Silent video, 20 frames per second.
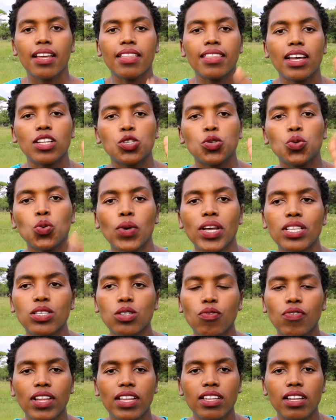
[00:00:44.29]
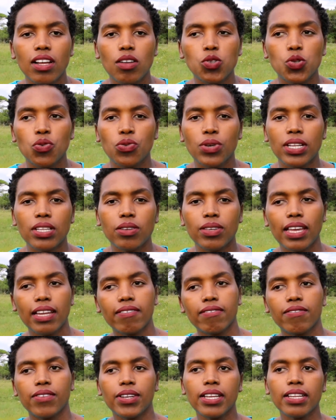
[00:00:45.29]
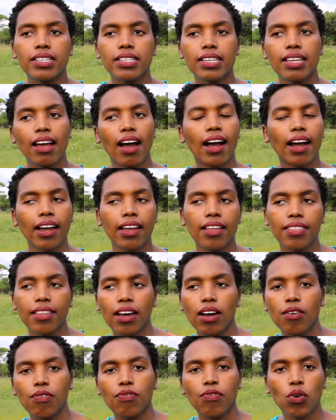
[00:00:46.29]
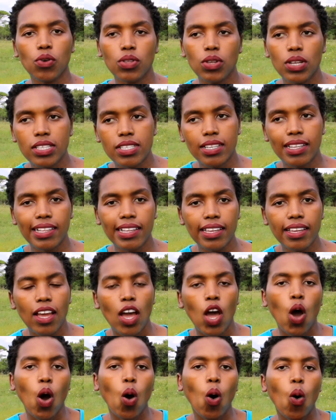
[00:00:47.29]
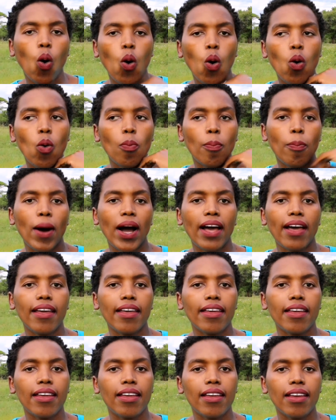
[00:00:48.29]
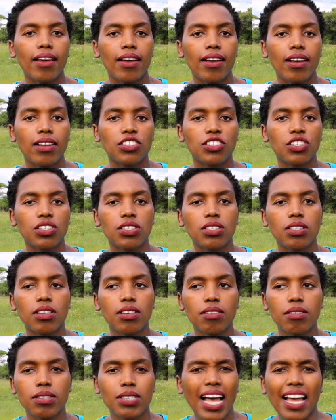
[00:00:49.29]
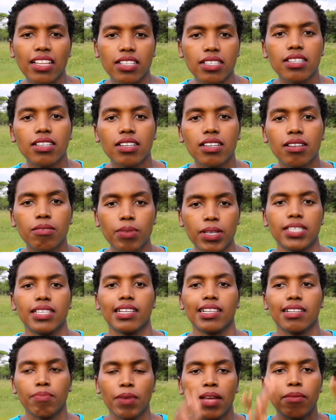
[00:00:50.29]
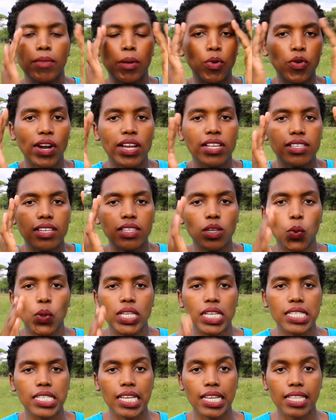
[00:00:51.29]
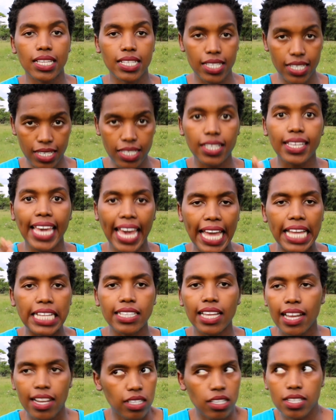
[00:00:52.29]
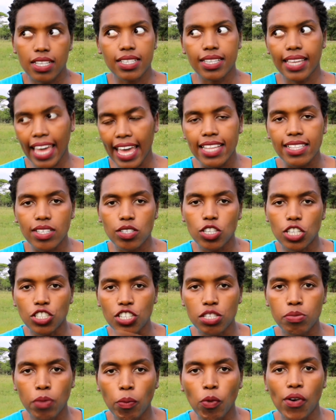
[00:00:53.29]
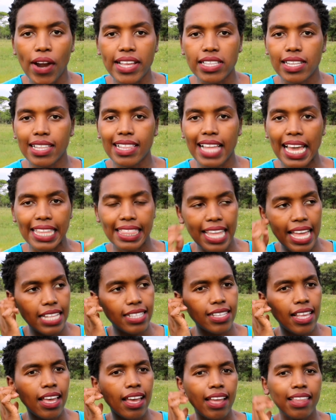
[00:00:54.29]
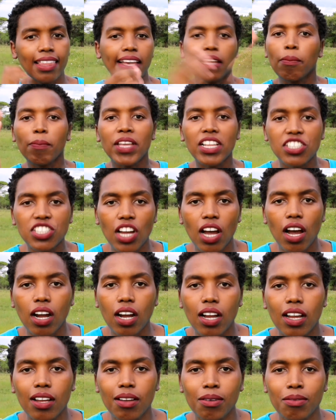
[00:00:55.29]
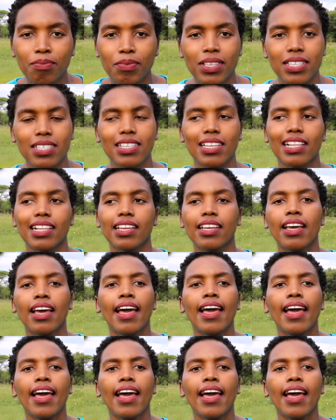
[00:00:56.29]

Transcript: There are two ways of learning how to read. You can read either phonetically or by just sight, basically by memorizing the word and say this is can, this is cat. Just memorize it like that, like a picture, basically.